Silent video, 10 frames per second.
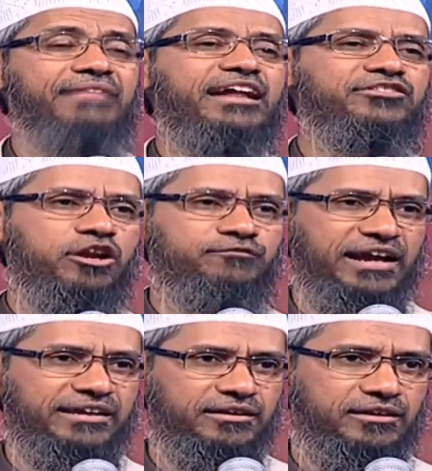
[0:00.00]
and that's not a
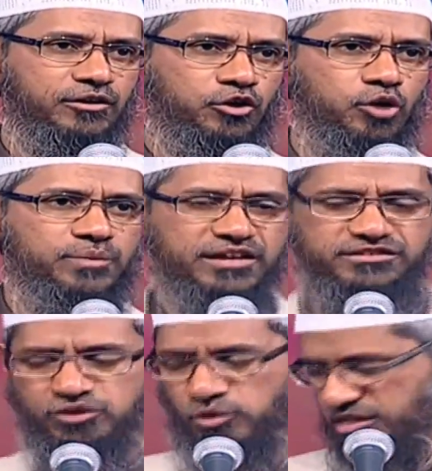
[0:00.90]
fact. Hope that
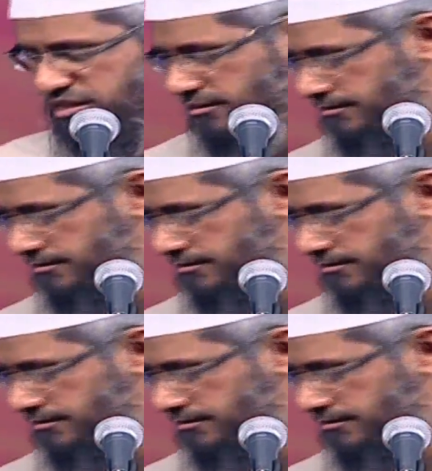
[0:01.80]
answers the question.